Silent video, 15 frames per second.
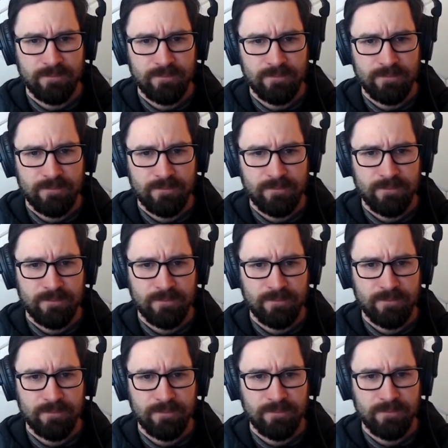
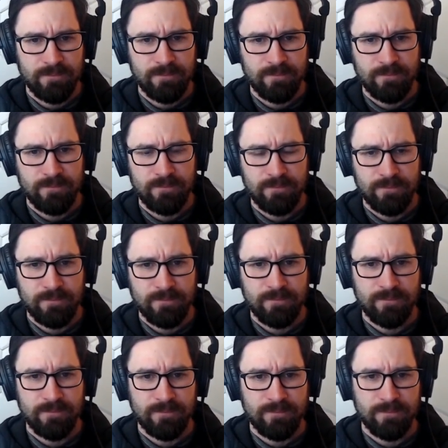
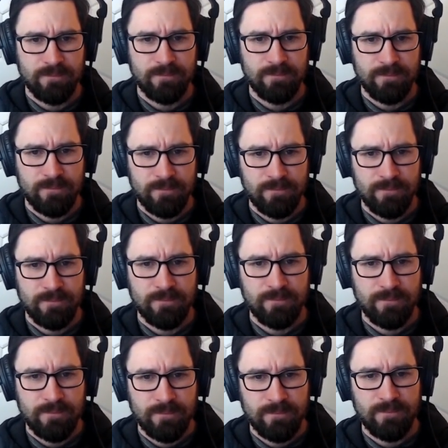
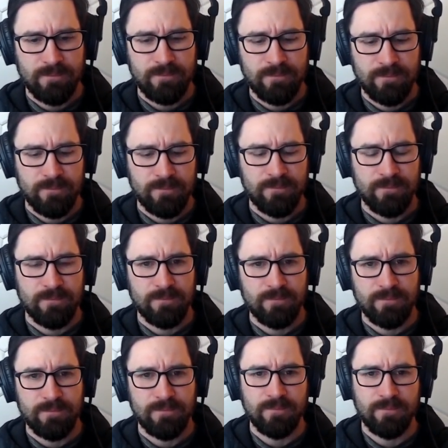
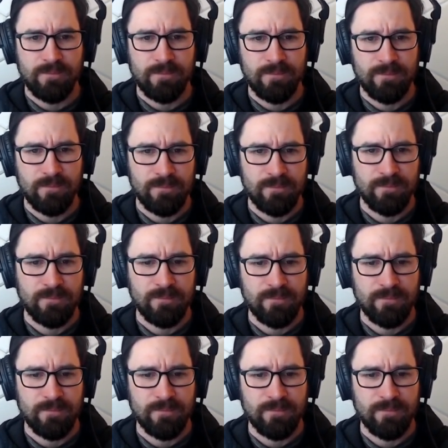(not speaking)